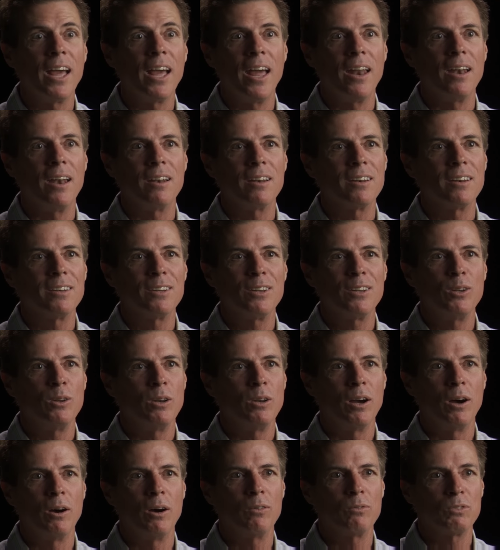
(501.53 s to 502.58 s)
then, you
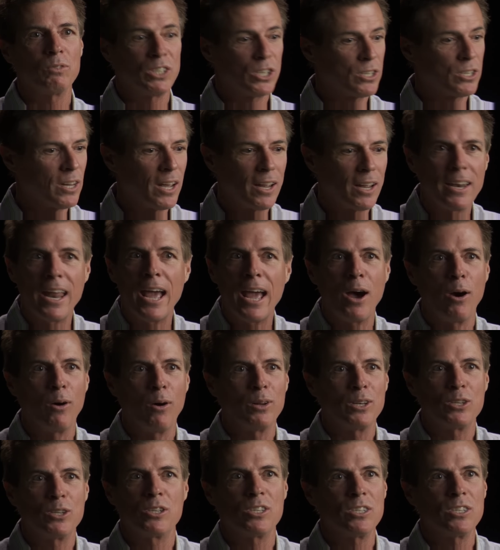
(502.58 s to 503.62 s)
know, just like now,
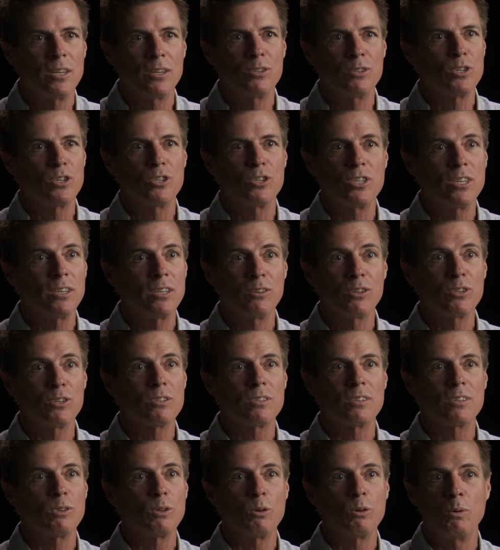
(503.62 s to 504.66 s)
it just sends
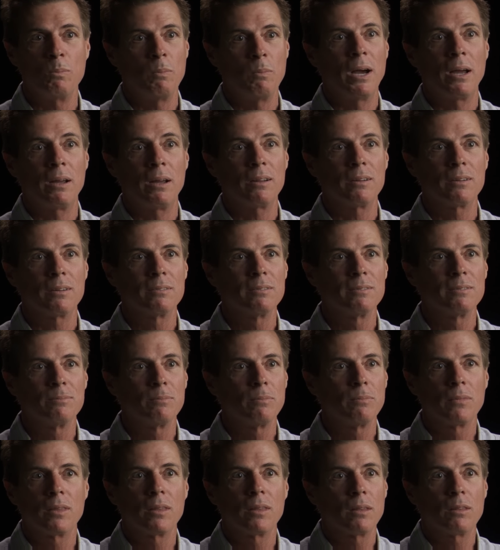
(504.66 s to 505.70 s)
chills through my
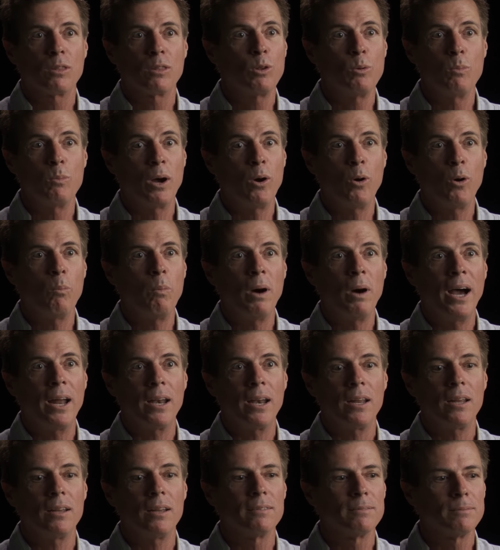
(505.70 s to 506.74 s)
whole
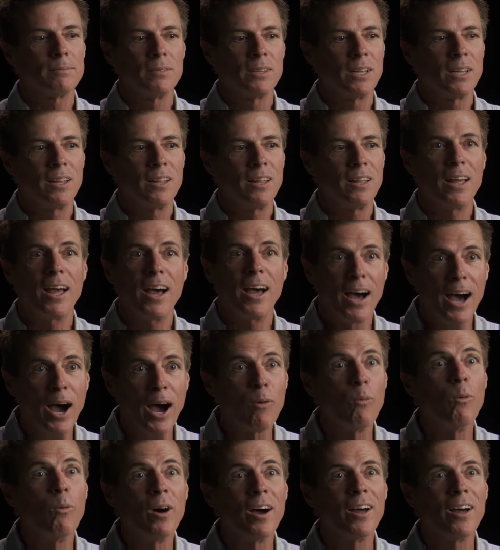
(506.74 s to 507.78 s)
body. I
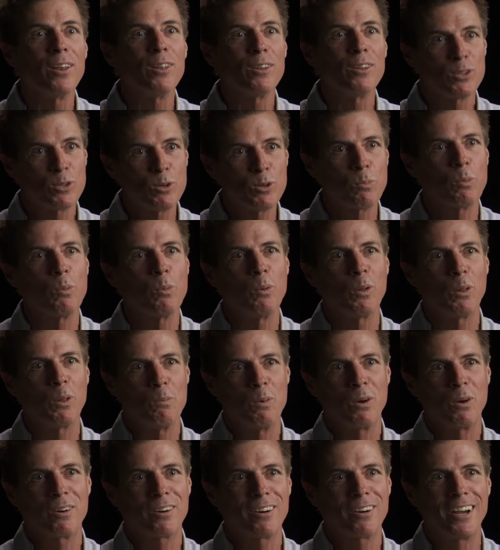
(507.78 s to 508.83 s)
won the Super Bowl of
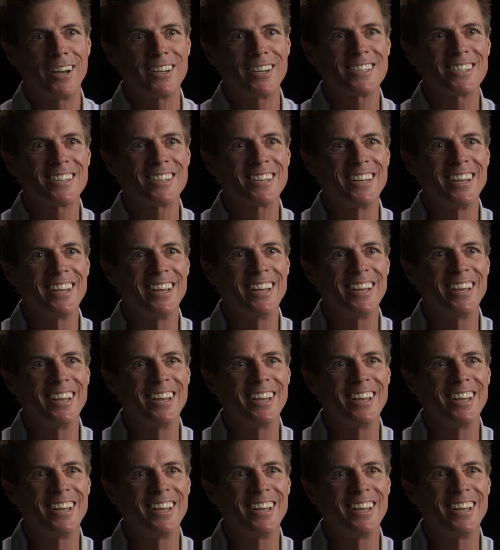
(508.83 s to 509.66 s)
Motocross.